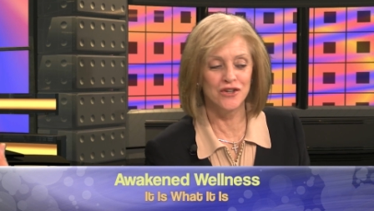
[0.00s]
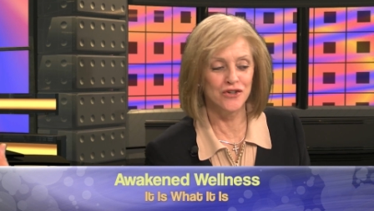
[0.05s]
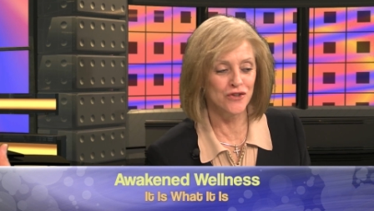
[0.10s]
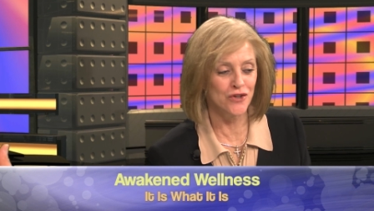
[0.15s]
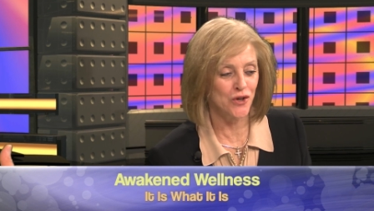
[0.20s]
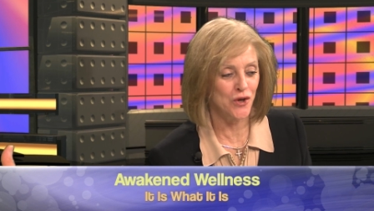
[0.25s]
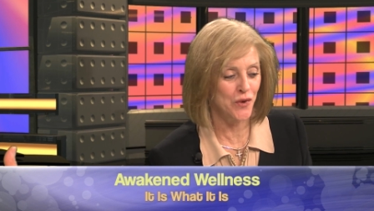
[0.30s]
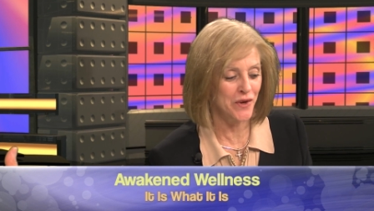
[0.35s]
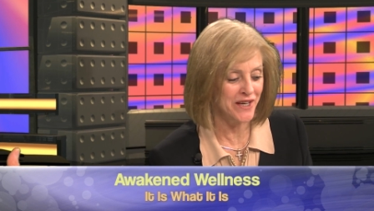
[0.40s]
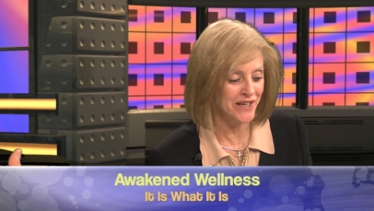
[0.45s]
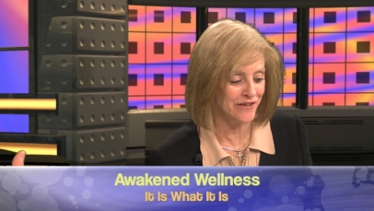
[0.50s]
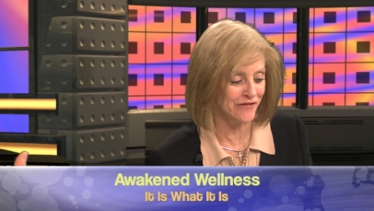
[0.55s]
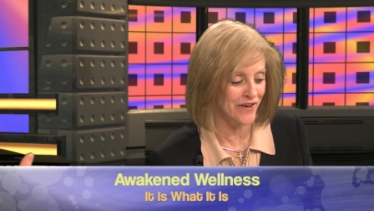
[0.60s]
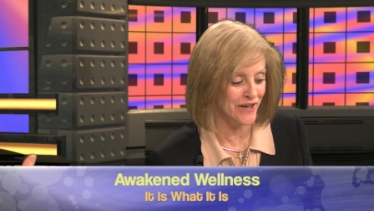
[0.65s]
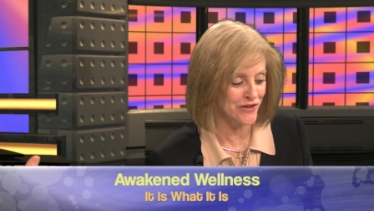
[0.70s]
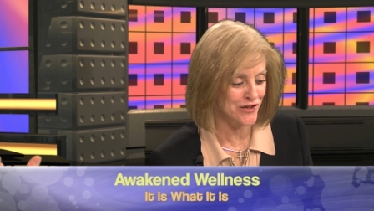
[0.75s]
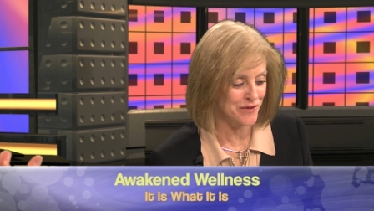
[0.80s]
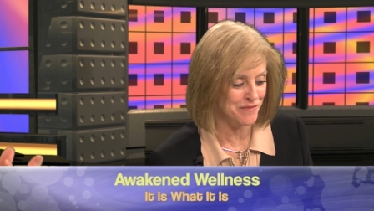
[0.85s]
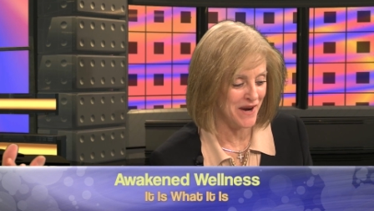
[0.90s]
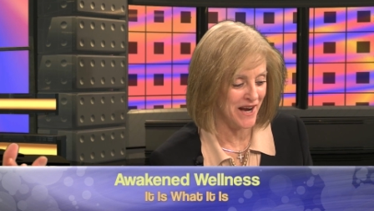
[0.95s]
You're the queen of
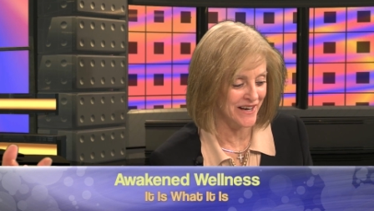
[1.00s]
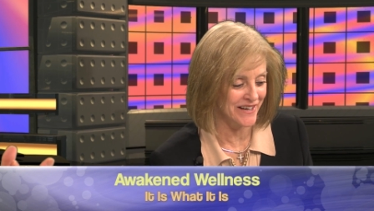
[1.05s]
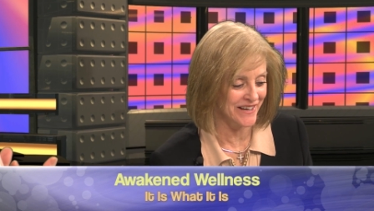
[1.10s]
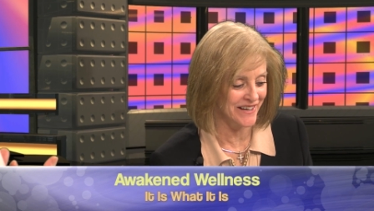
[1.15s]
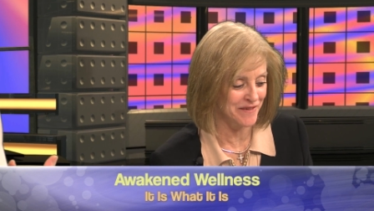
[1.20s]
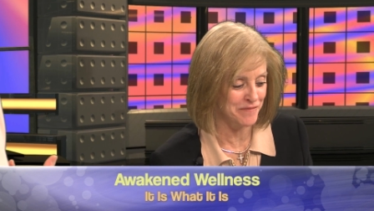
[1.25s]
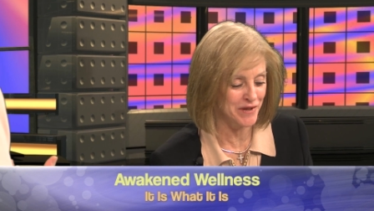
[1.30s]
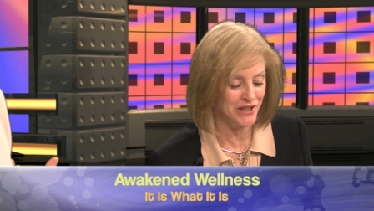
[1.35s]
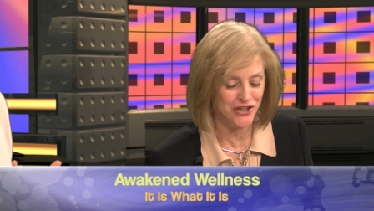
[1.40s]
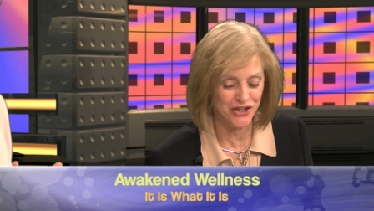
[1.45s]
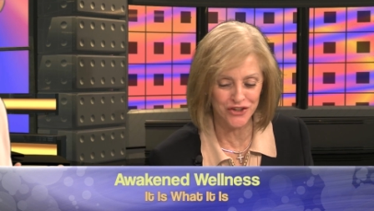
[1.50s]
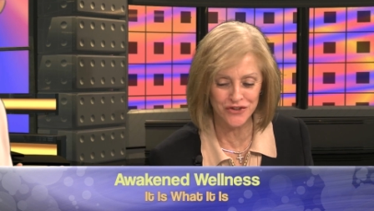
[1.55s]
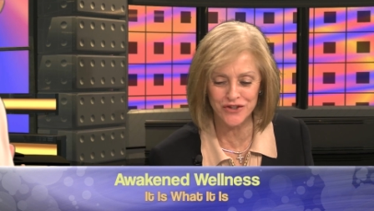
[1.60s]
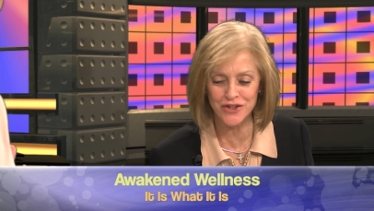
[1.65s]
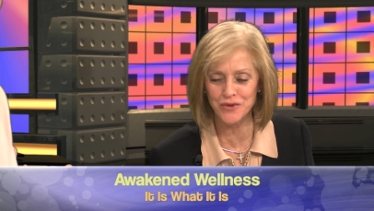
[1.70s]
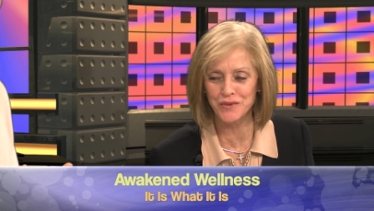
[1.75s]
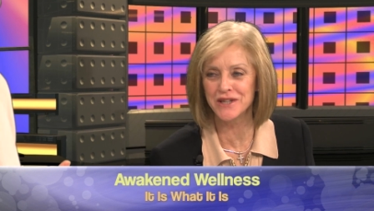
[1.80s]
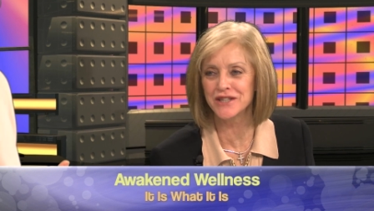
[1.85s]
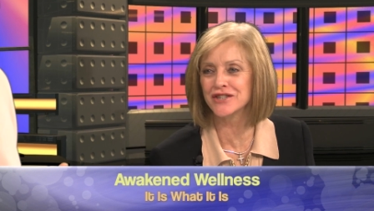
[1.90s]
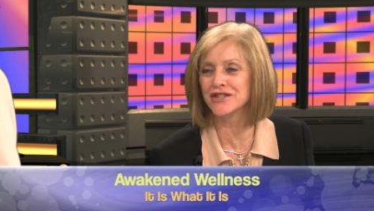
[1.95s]
undermining, but you
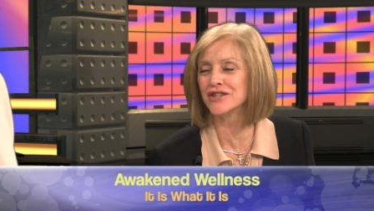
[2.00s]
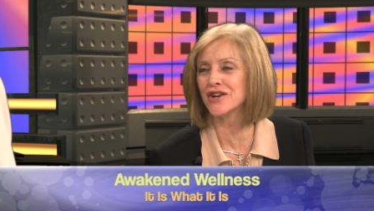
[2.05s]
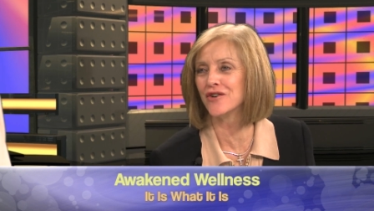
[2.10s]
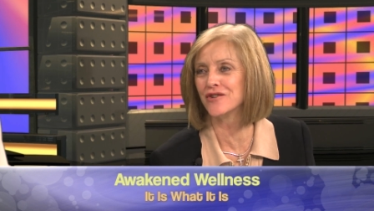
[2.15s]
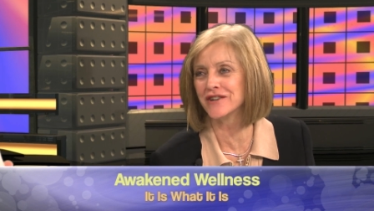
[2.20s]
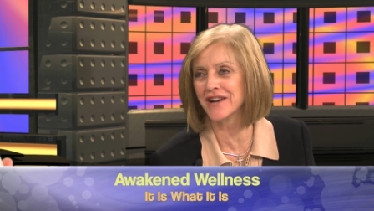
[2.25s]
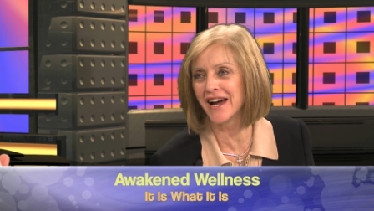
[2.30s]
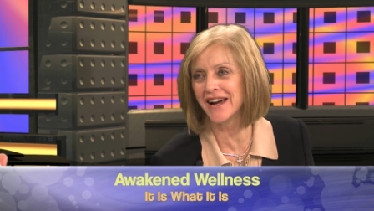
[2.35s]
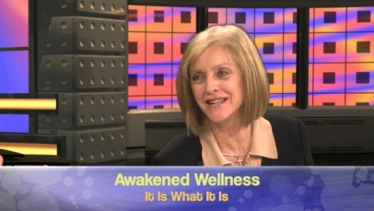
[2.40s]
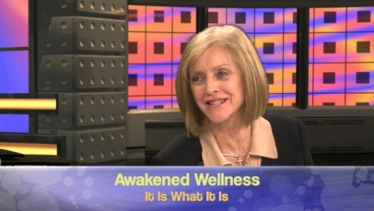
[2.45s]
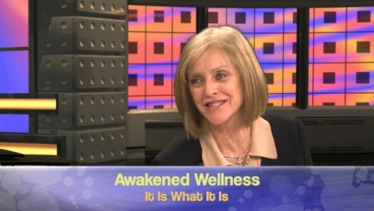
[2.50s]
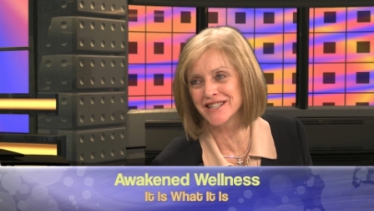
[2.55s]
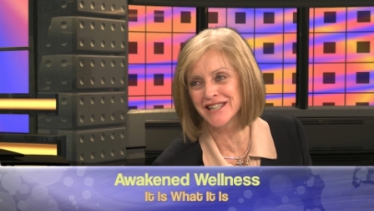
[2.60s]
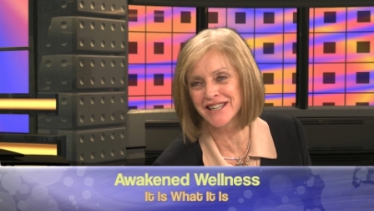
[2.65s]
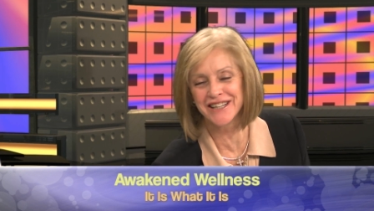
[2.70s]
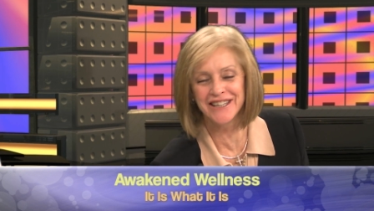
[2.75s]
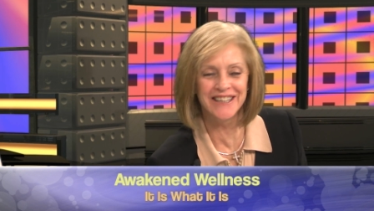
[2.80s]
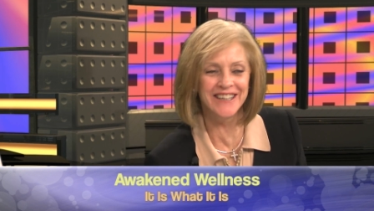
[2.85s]
do it so nicely.